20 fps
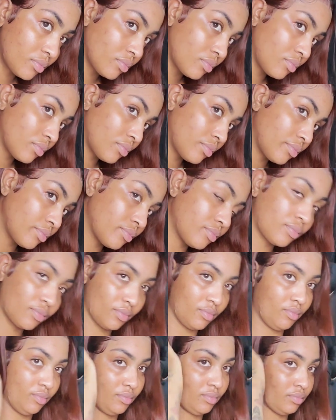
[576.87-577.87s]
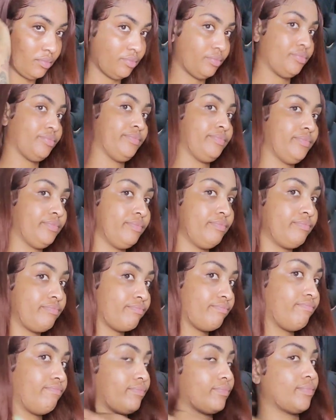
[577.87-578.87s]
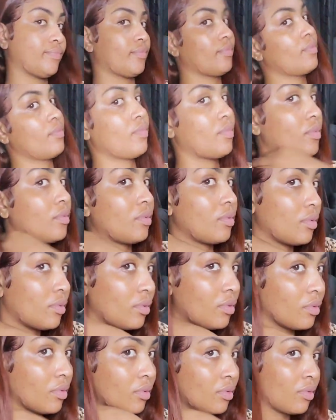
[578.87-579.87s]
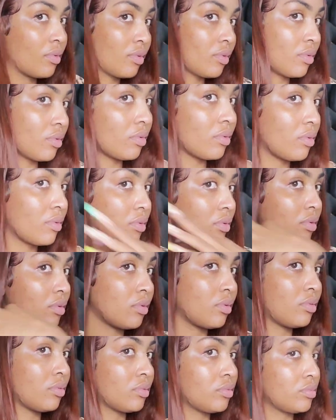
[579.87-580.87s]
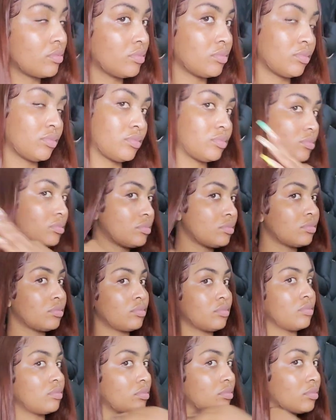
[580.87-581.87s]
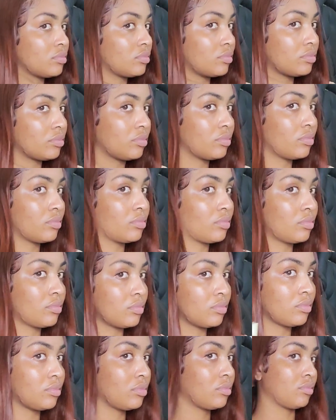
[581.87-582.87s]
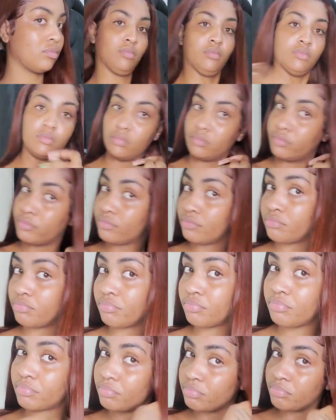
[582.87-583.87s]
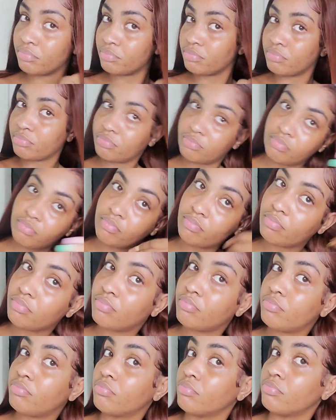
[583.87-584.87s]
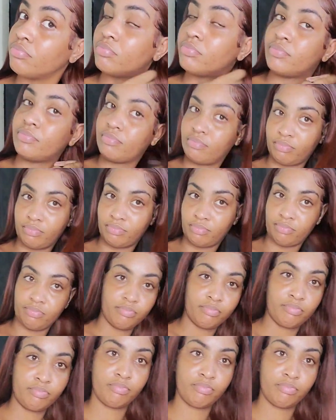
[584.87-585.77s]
so. But yeah, I'm in love with this install, guys. I'm messing with it. I'm in love with this hair, by the way. Like, you know, just look on the hair color palm, like,